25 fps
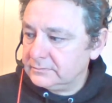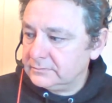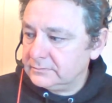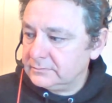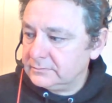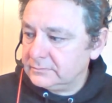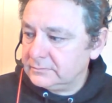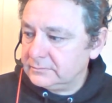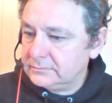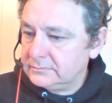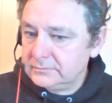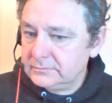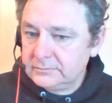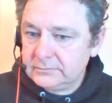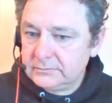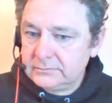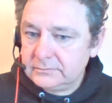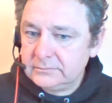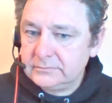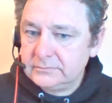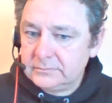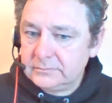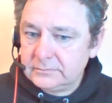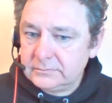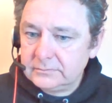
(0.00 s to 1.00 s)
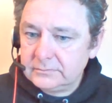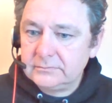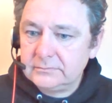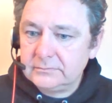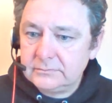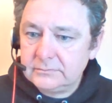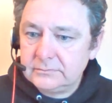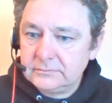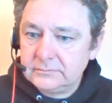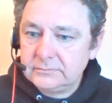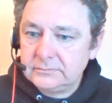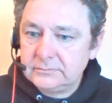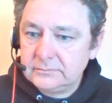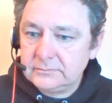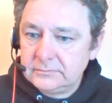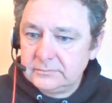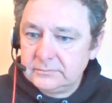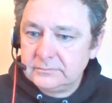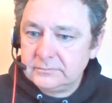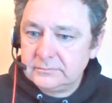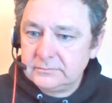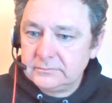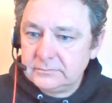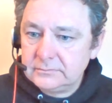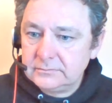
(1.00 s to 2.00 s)

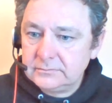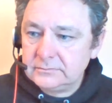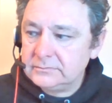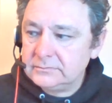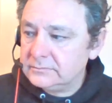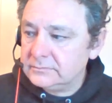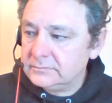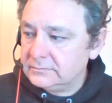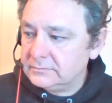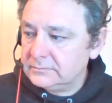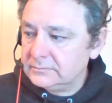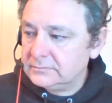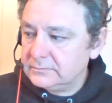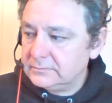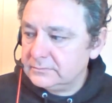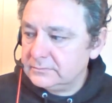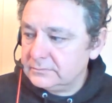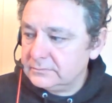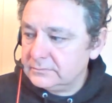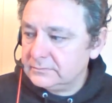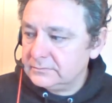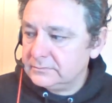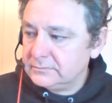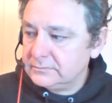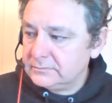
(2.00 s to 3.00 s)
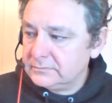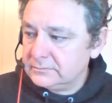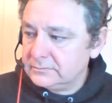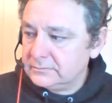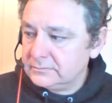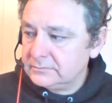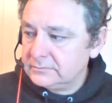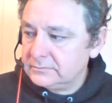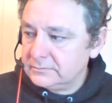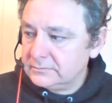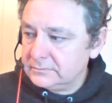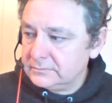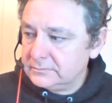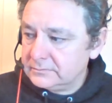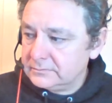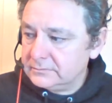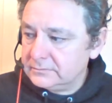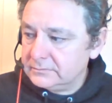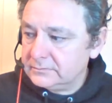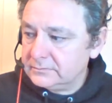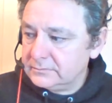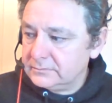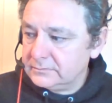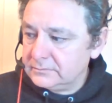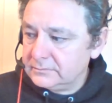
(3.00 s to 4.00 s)

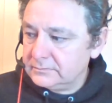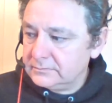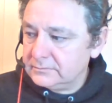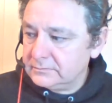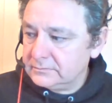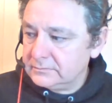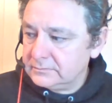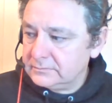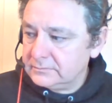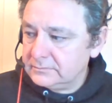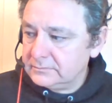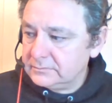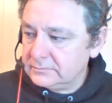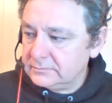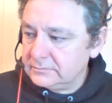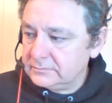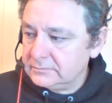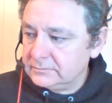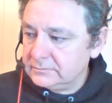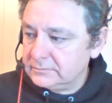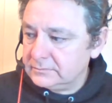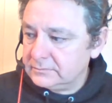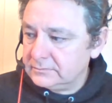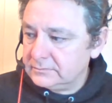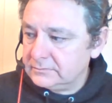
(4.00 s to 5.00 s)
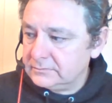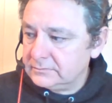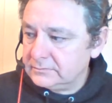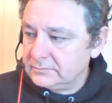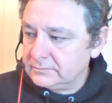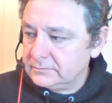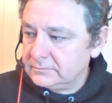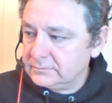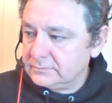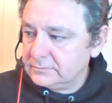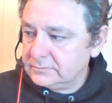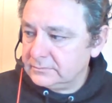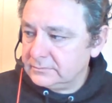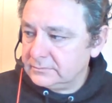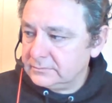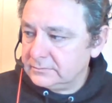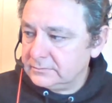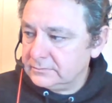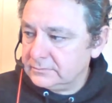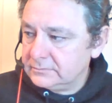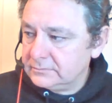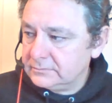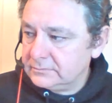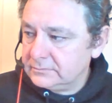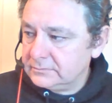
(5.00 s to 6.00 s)

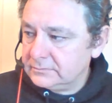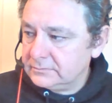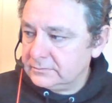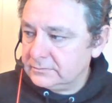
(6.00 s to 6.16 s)
No words are spoken by the person on screen.